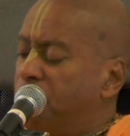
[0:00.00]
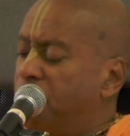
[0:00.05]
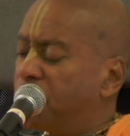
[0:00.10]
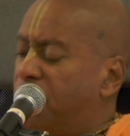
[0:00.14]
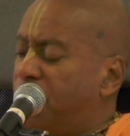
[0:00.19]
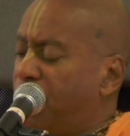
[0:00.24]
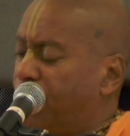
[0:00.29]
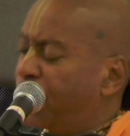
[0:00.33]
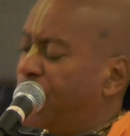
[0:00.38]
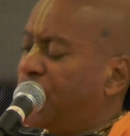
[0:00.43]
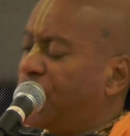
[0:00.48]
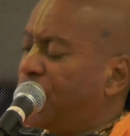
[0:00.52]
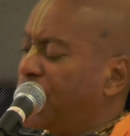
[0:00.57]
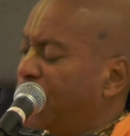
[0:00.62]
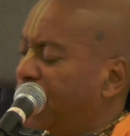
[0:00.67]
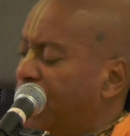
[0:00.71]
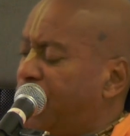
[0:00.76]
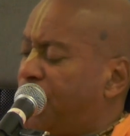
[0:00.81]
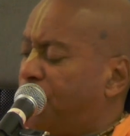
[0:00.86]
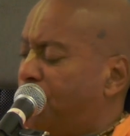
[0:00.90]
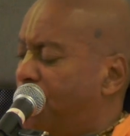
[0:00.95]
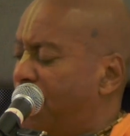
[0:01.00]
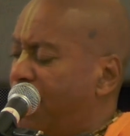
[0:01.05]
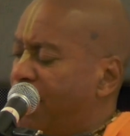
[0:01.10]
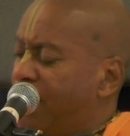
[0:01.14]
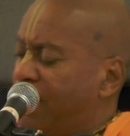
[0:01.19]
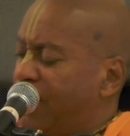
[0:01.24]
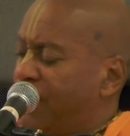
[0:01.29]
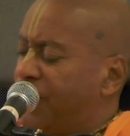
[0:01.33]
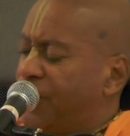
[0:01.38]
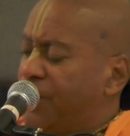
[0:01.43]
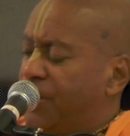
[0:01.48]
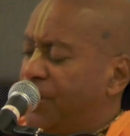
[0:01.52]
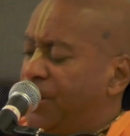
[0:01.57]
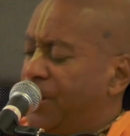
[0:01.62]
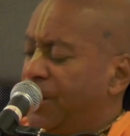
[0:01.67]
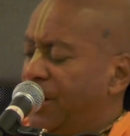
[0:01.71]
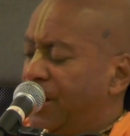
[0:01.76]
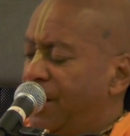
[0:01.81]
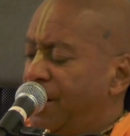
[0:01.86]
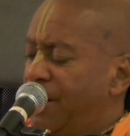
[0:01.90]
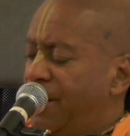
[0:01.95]
sufficiently experienced.
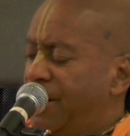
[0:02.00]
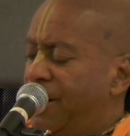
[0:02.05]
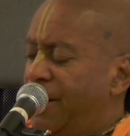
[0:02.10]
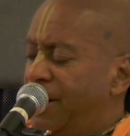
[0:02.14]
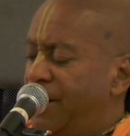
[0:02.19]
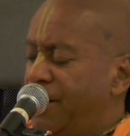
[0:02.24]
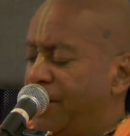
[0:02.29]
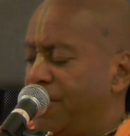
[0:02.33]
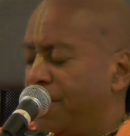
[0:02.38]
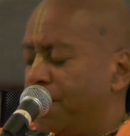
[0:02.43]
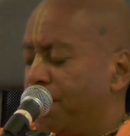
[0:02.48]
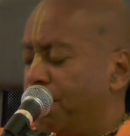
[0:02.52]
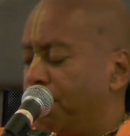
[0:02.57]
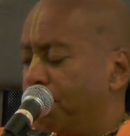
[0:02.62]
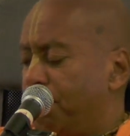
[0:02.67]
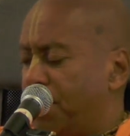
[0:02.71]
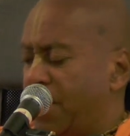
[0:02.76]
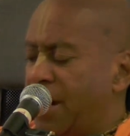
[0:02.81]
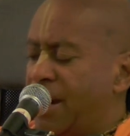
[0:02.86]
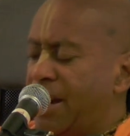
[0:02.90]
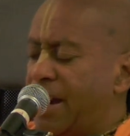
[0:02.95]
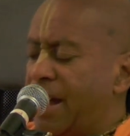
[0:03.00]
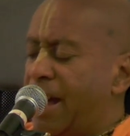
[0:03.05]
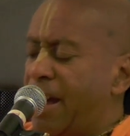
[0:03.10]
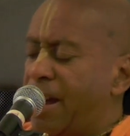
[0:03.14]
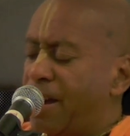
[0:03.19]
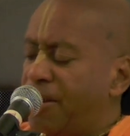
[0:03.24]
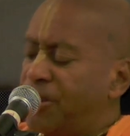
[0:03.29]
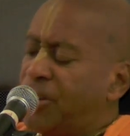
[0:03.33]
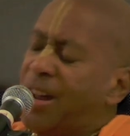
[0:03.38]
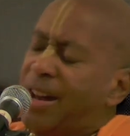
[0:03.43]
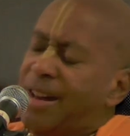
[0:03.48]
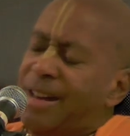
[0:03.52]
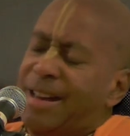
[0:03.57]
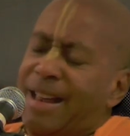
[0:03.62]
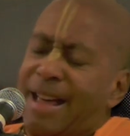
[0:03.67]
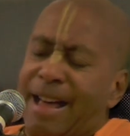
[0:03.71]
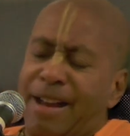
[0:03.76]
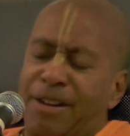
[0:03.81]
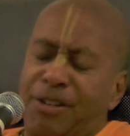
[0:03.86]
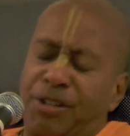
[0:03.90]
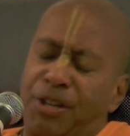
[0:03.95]
You've been there, done
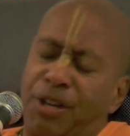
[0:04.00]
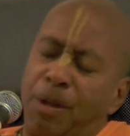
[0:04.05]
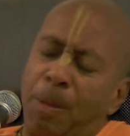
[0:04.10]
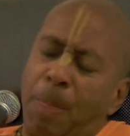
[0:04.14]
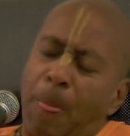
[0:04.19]
that.